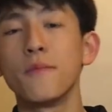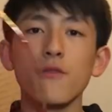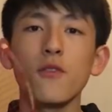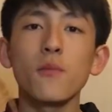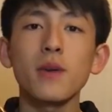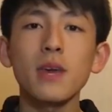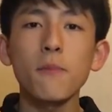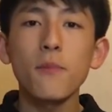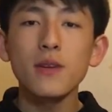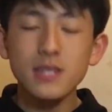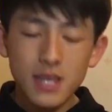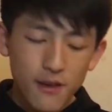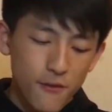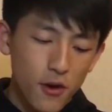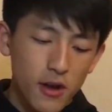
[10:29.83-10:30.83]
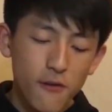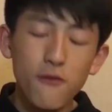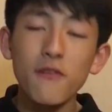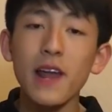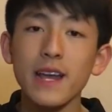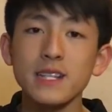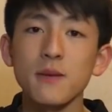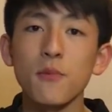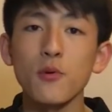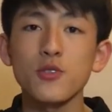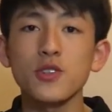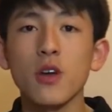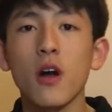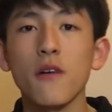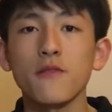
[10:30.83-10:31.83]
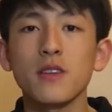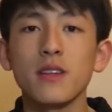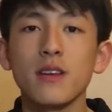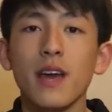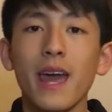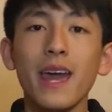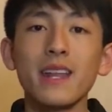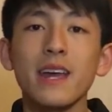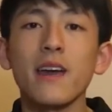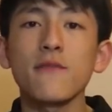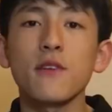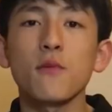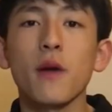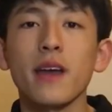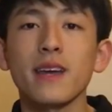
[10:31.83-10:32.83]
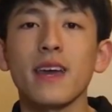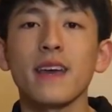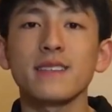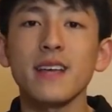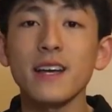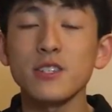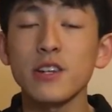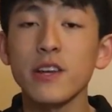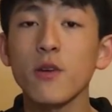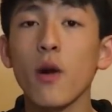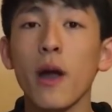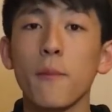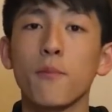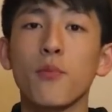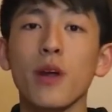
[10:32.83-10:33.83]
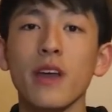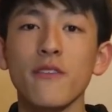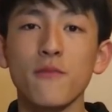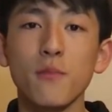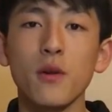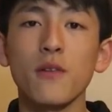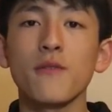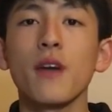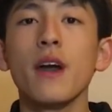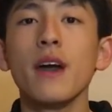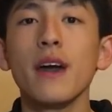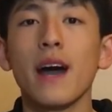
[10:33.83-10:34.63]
For me, putting a very flexible shaft in a head-heavy racket is actually quite a brave move,